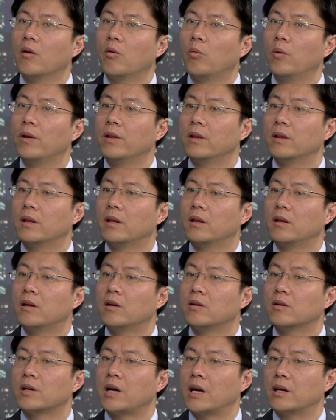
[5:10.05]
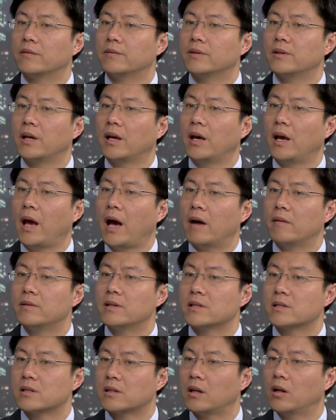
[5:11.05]
When they have
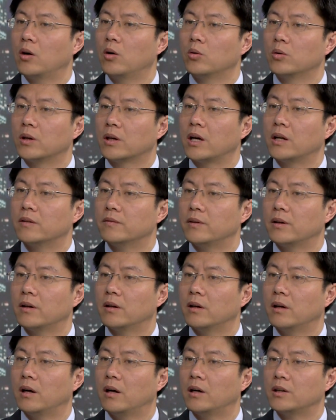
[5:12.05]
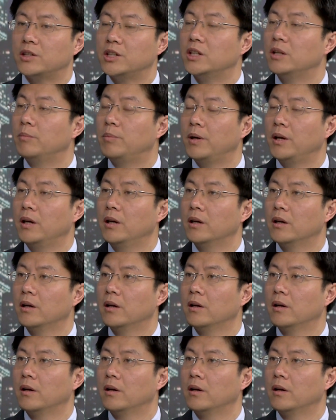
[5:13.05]
this slowed GDP,